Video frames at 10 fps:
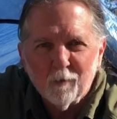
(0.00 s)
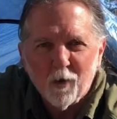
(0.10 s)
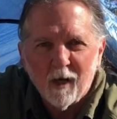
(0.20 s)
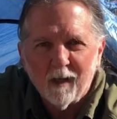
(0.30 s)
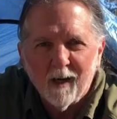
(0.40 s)

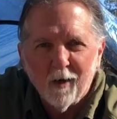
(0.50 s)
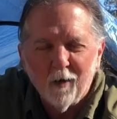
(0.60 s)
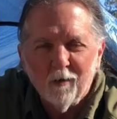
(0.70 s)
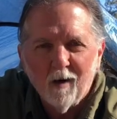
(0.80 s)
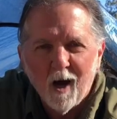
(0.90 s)
track of
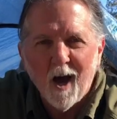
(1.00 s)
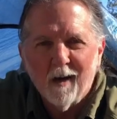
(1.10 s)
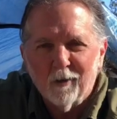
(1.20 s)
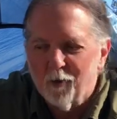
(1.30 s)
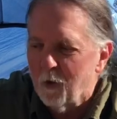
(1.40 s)
how hot
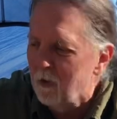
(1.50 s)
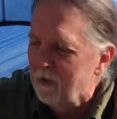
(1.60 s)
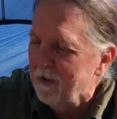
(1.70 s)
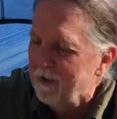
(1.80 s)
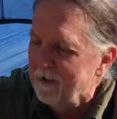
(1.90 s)
or cold
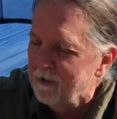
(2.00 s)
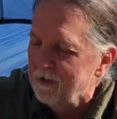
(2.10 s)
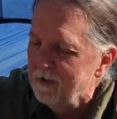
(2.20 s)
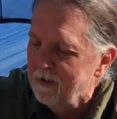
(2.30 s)
it is.